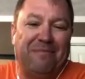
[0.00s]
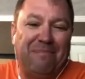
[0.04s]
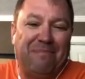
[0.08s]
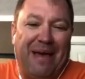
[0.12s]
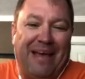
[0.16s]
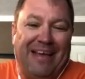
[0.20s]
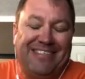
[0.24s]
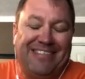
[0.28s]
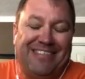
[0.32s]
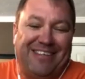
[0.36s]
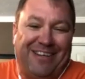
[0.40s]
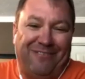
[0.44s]

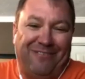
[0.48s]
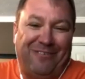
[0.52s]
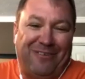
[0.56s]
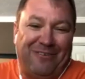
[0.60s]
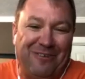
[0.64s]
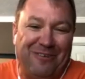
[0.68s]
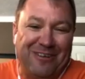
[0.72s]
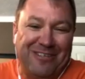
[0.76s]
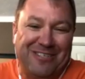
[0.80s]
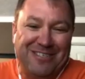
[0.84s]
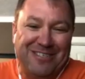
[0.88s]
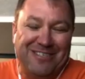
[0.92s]
base it if it
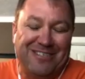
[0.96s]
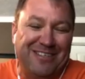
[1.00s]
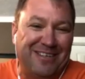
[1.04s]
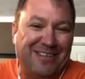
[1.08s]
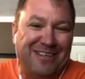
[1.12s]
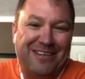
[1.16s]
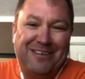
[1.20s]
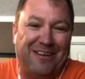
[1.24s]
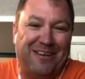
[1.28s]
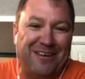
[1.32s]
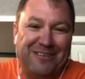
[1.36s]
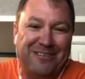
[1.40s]
wasn't
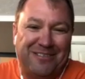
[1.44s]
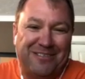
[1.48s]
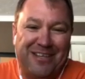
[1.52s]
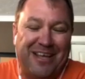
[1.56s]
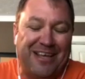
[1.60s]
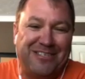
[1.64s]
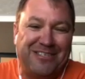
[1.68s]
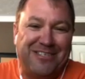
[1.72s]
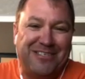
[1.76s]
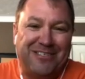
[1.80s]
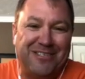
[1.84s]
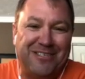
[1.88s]
a
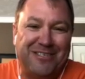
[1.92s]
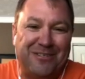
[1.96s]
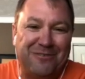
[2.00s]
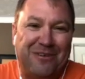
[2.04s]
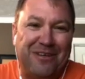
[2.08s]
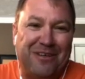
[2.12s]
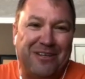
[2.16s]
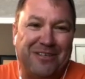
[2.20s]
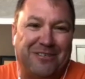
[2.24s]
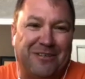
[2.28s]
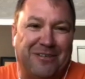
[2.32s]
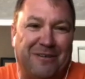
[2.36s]
sketchy
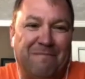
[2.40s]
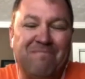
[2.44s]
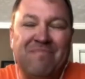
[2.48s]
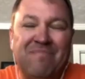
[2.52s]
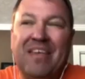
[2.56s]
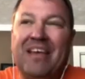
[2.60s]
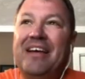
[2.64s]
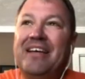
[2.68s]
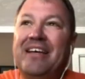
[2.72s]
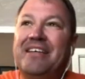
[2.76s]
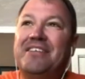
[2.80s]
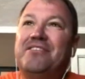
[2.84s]
situation.
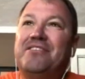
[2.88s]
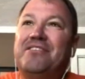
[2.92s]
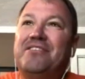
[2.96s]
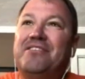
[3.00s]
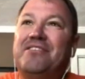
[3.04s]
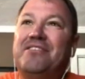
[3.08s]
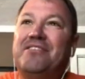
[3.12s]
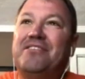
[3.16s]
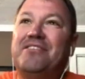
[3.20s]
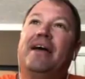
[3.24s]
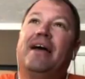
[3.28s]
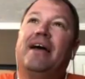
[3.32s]
Yeah.
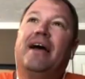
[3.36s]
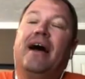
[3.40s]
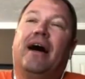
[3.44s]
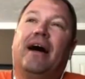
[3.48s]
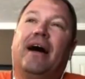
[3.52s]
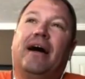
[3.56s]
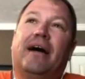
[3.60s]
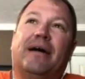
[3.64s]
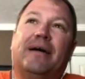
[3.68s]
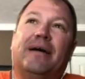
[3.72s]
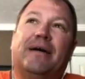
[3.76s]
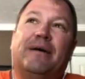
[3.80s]
So,
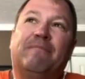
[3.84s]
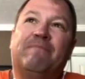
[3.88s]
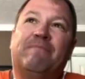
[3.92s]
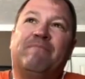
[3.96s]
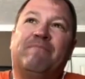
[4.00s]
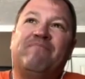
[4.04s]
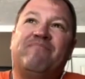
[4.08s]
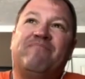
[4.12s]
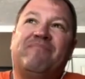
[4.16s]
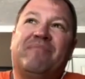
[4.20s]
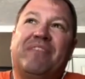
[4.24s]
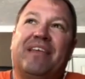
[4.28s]

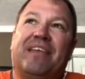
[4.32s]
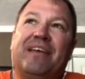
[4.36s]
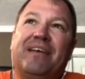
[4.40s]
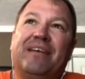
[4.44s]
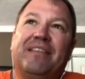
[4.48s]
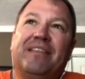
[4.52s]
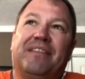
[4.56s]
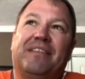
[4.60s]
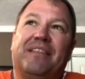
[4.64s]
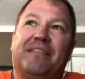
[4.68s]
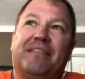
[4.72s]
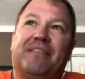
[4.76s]
um,
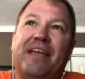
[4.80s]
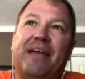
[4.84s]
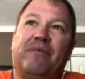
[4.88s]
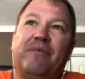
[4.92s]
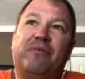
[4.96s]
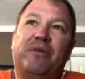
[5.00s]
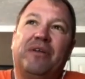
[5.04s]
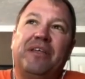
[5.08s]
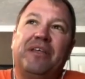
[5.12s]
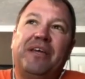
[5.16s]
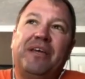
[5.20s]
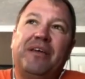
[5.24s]
they
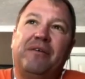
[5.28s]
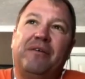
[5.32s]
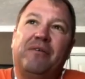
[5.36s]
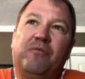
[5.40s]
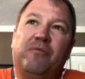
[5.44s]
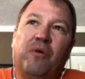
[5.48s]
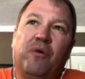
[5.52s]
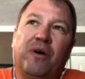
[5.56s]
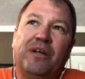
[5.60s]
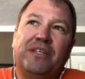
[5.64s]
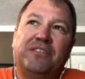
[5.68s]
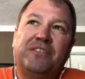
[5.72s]

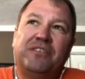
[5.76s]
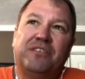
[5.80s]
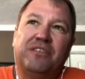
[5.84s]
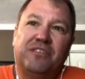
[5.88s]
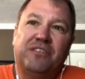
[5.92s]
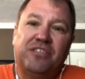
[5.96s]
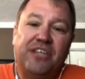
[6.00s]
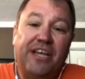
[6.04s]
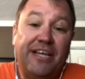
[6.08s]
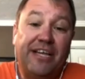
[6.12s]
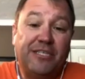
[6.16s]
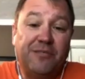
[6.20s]
really want
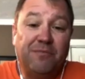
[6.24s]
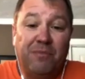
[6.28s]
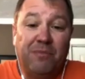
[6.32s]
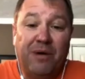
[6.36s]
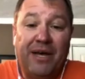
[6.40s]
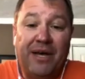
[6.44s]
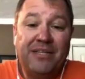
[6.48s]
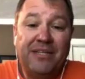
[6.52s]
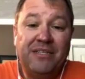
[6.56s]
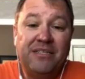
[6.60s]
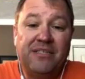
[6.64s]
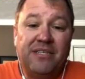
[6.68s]
to change
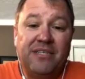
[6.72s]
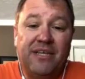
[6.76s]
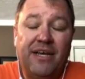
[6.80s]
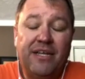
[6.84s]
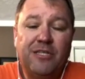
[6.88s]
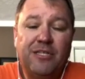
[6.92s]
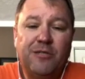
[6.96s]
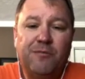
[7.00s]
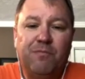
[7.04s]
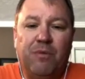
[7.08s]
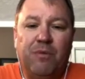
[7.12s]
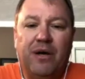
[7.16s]

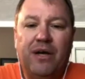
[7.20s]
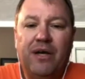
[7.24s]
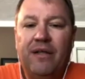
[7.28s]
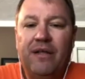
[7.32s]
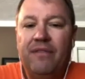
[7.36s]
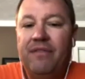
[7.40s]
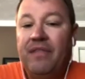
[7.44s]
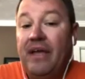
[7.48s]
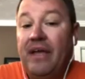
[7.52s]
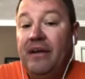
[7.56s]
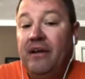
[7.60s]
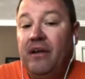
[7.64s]
mindsets,
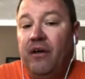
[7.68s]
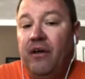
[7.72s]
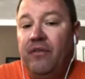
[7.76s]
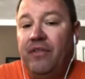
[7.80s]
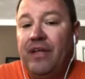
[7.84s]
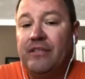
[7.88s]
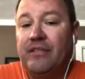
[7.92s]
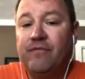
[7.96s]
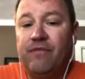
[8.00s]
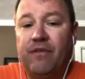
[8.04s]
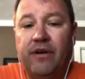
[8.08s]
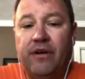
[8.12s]
but they
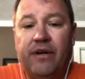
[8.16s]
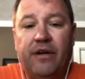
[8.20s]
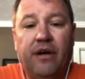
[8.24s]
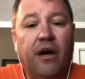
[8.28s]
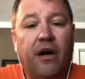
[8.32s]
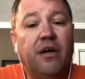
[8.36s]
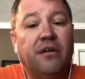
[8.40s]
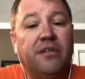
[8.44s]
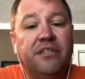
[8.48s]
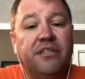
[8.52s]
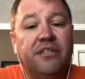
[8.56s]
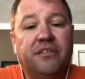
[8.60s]
know that's very
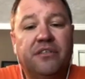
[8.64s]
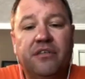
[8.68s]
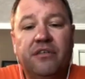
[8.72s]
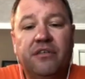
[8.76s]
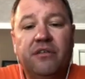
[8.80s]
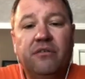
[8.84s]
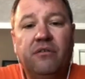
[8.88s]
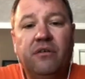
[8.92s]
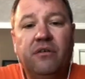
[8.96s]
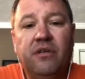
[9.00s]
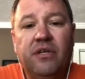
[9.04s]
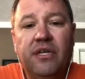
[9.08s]
hard to
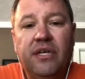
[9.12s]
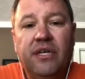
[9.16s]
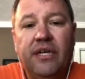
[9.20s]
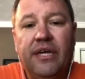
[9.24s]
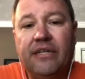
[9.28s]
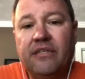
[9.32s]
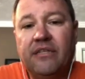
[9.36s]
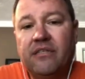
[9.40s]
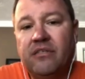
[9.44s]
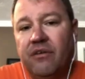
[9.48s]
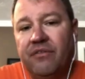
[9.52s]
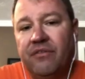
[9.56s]
do.
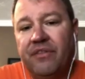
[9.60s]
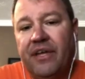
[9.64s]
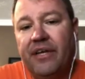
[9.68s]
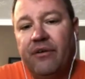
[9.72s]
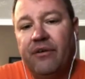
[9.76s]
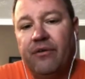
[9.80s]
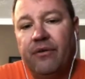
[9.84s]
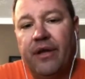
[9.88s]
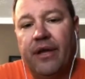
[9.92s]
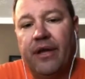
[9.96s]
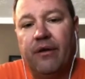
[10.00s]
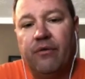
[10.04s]
And so they
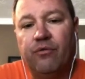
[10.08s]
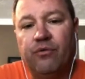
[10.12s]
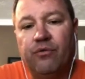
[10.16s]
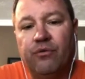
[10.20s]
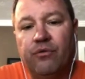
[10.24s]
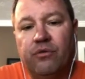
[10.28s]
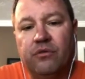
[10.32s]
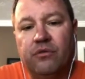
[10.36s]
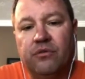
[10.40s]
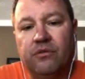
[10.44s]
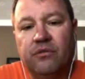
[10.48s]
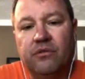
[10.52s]
create
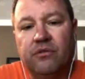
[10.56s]
rules.